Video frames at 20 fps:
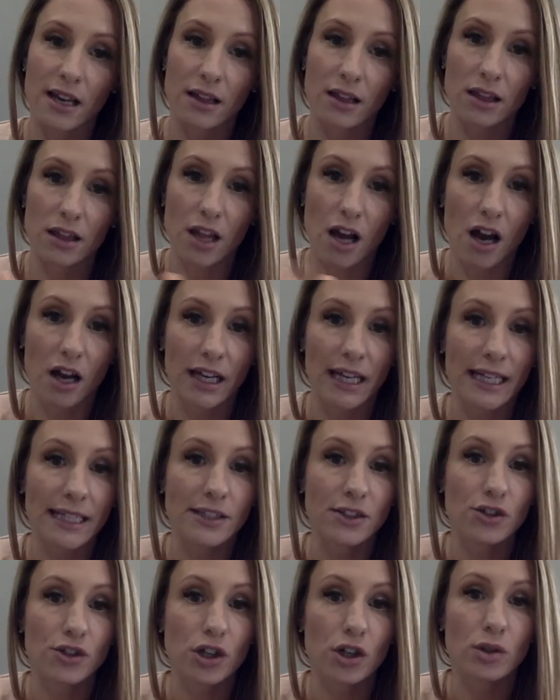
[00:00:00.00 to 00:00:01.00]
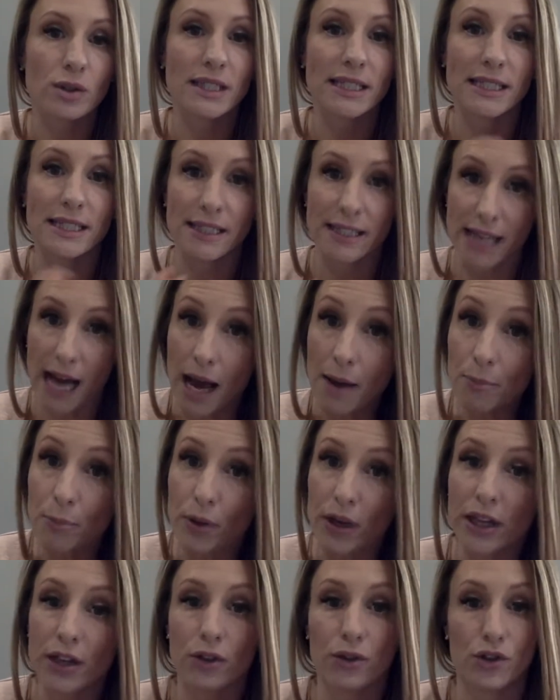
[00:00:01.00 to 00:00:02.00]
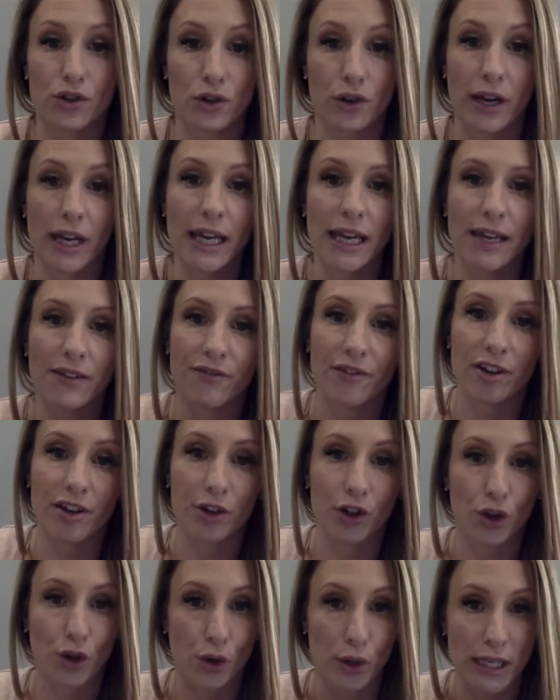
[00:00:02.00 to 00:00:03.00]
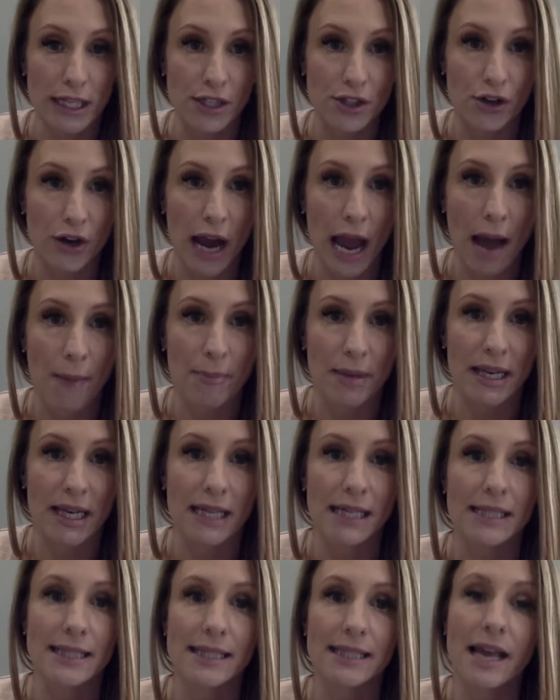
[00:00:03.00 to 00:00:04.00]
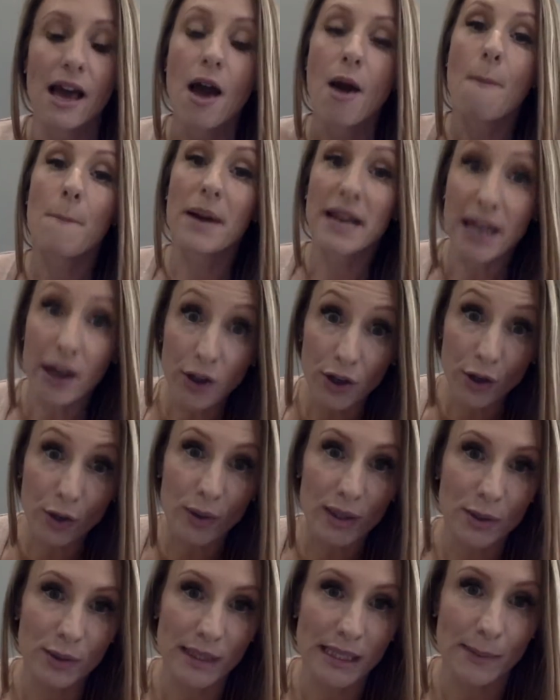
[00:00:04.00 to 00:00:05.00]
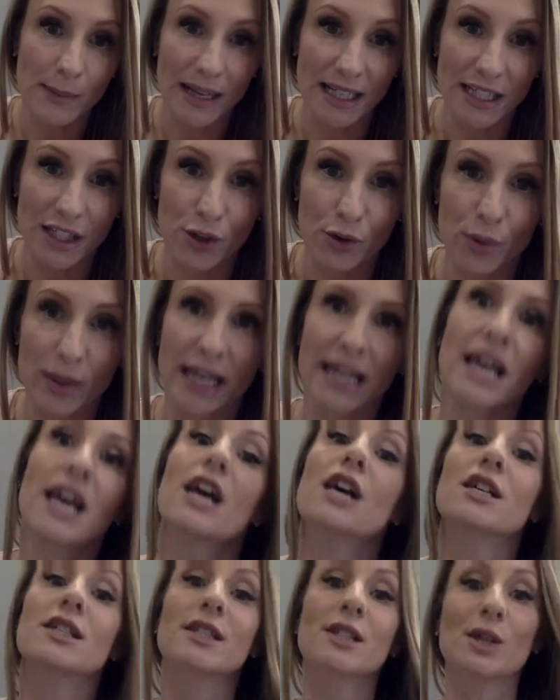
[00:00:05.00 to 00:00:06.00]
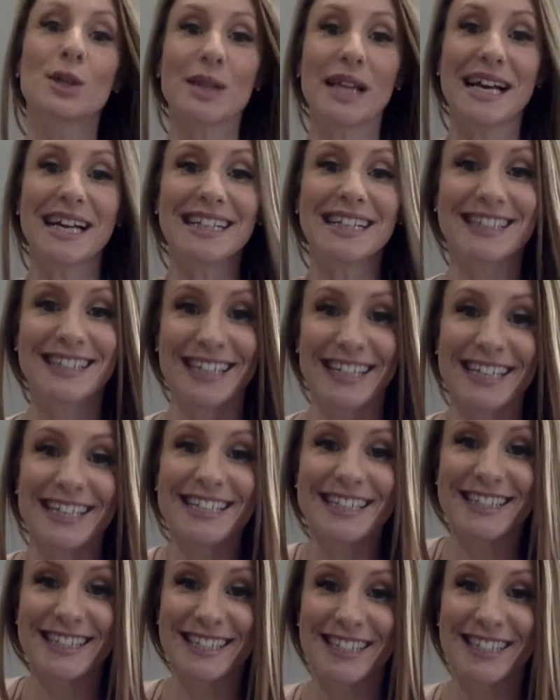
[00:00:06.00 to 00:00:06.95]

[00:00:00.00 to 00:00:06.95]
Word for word: long intro did not bring you joy, if it decreased your happiness, but now you know what to expect in your reading. So let's get